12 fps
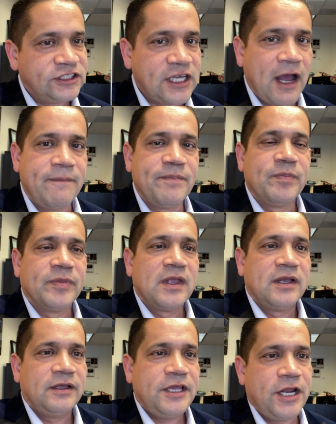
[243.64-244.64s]
some
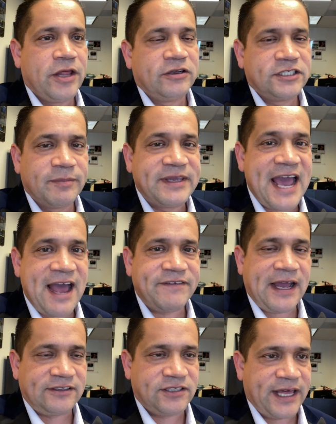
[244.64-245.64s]

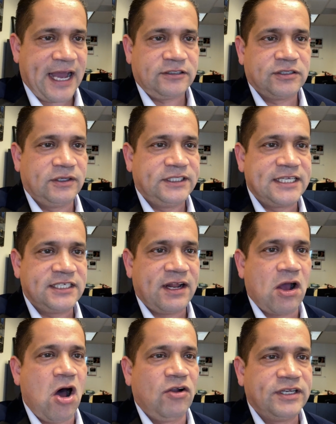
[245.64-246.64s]
caveat to that. So it doesn't
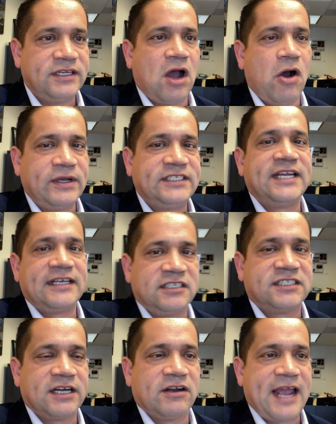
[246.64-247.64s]
always
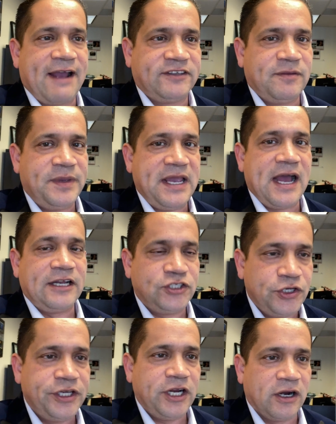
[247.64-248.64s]
necessarily have to be a
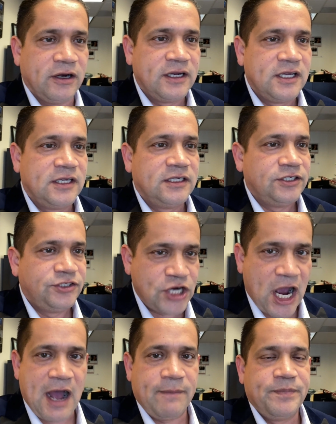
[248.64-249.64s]
2-year
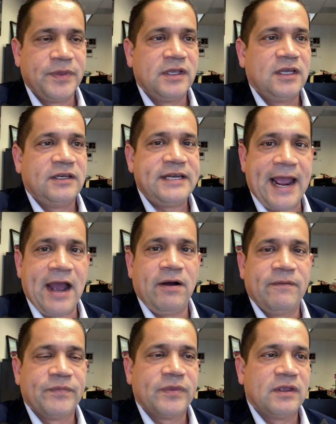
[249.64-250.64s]
job.
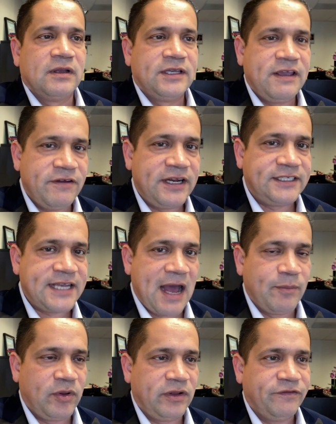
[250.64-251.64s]
Now, give you an
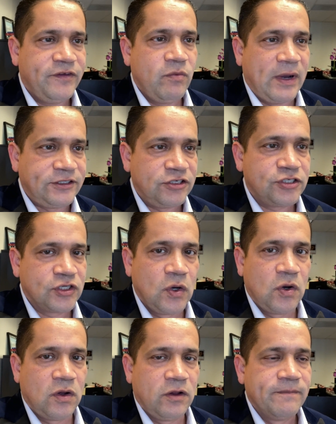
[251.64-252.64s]
example. If you went to
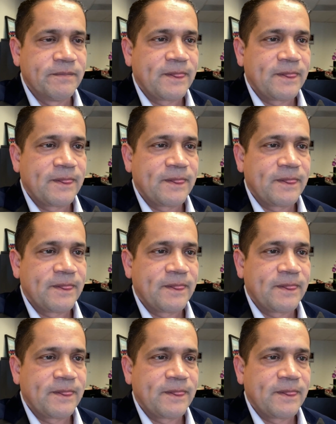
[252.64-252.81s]
school